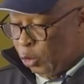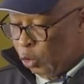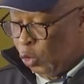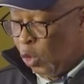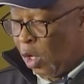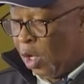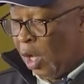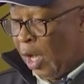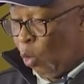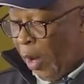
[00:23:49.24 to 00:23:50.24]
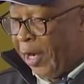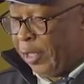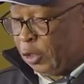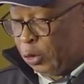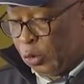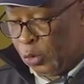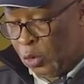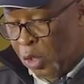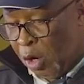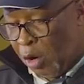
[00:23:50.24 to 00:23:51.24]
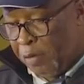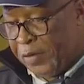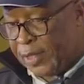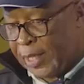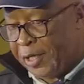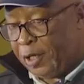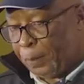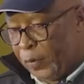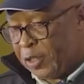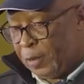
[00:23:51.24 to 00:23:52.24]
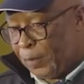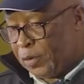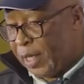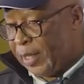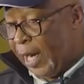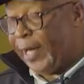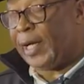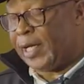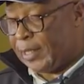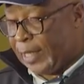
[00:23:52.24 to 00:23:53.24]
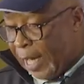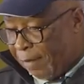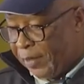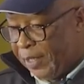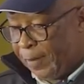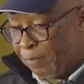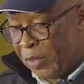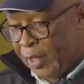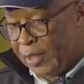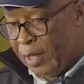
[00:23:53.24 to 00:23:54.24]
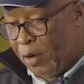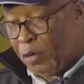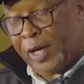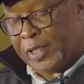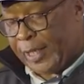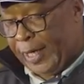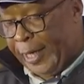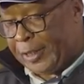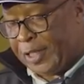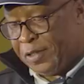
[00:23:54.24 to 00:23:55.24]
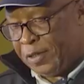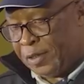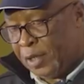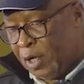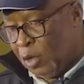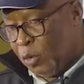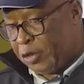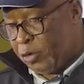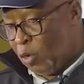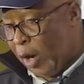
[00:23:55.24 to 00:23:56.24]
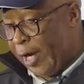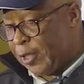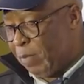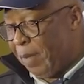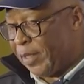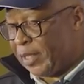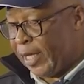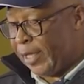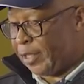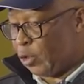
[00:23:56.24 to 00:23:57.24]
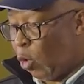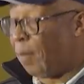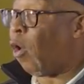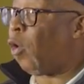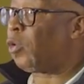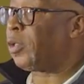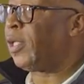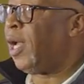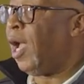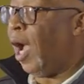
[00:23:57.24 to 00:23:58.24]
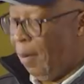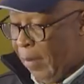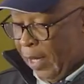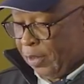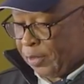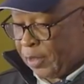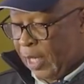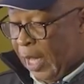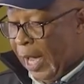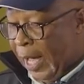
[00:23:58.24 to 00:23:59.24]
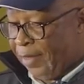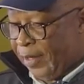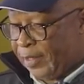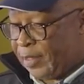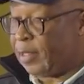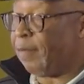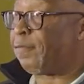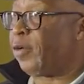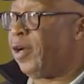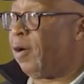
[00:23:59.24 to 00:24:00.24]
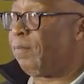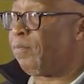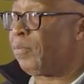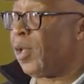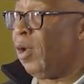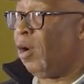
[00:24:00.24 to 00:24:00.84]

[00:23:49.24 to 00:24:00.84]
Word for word: 2, 1 and 2 of the SADC principles and guidelines governing democratic elections, which requires member states to uphold, amongst others, the freedom